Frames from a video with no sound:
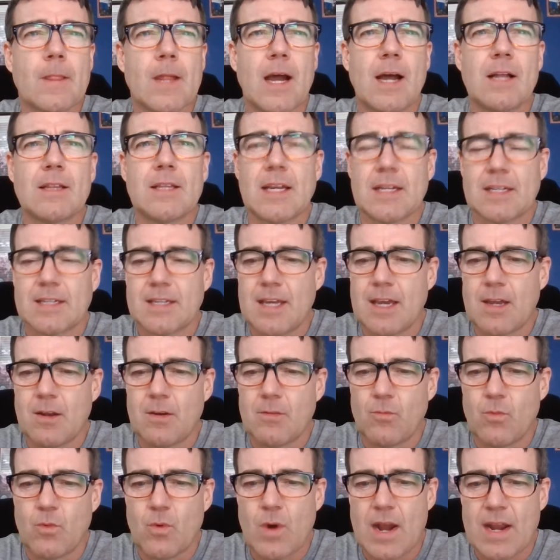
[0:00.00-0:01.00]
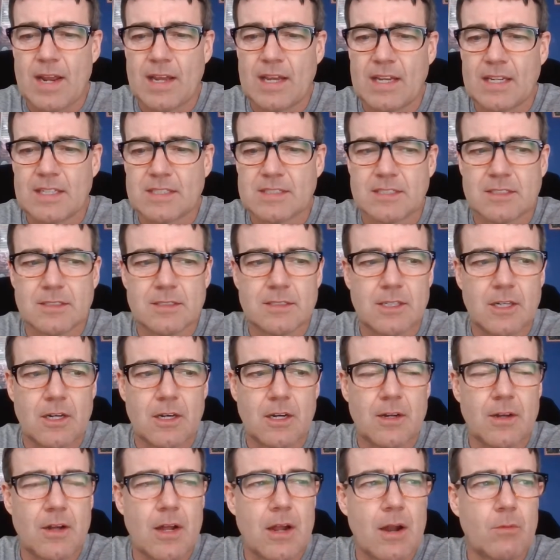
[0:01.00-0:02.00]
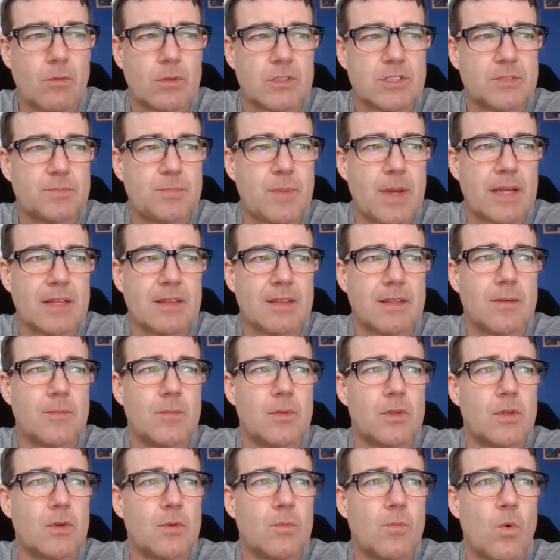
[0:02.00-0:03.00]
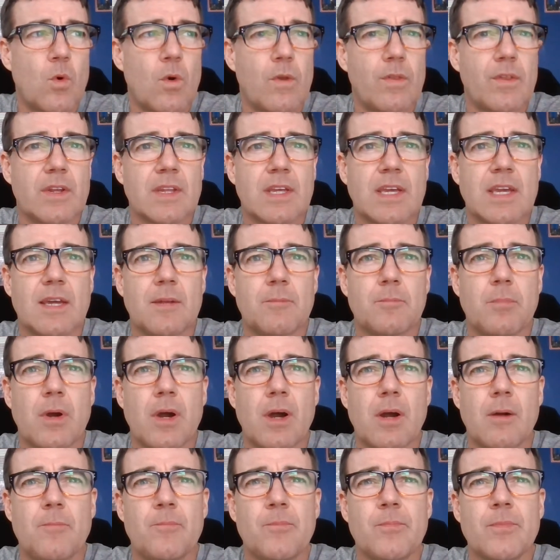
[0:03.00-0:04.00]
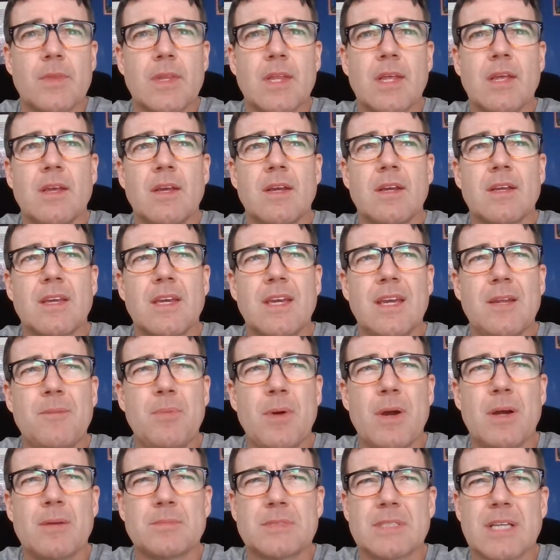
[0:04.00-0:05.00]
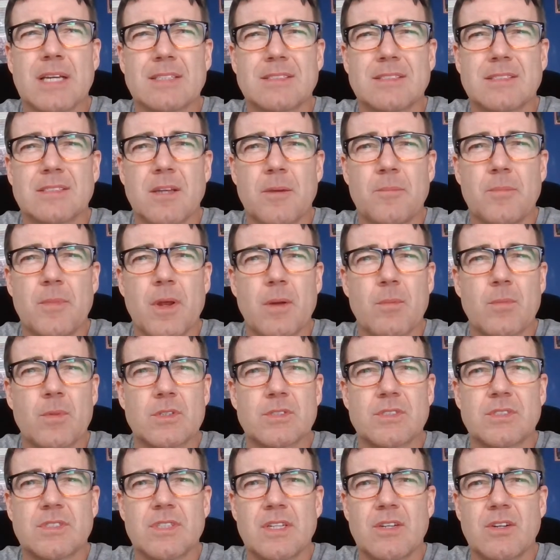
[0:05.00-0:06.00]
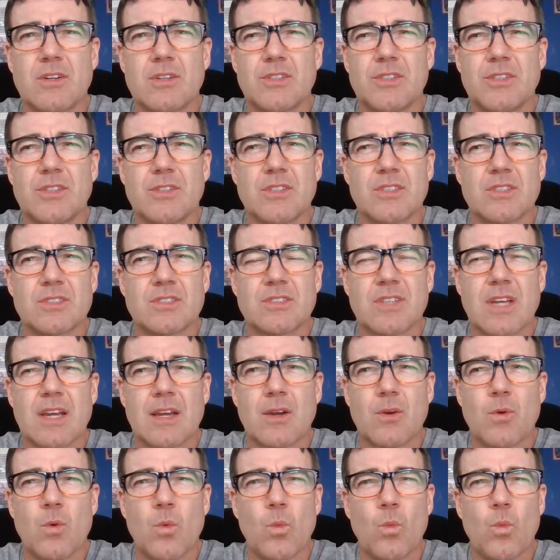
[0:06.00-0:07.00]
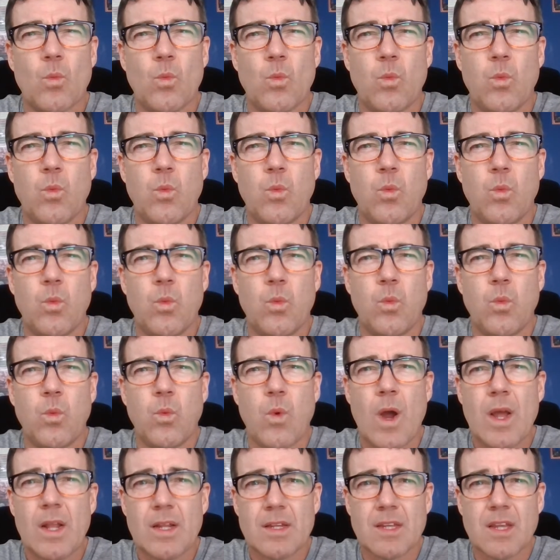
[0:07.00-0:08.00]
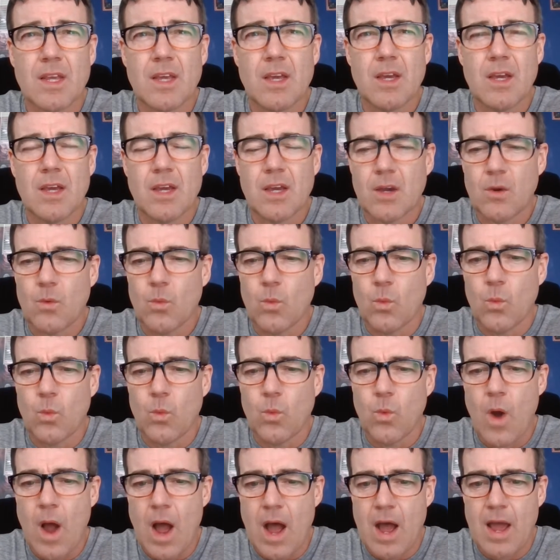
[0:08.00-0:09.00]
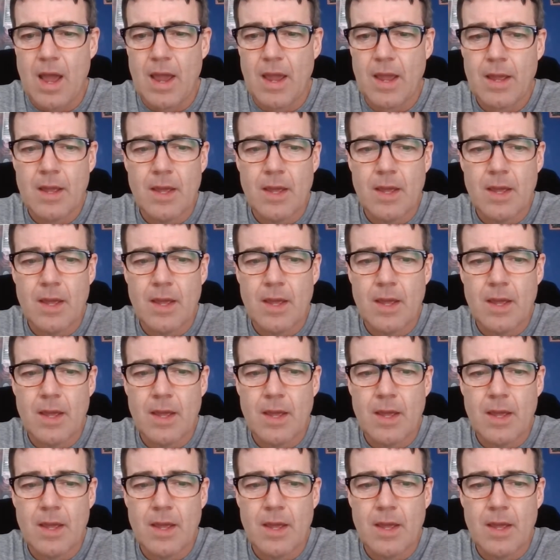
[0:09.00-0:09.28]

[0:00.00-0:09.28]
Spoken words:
I like net rankings. I respect them a little more than Ken Palm. Ken Palm's got some numbers that are you're just like, what? Why?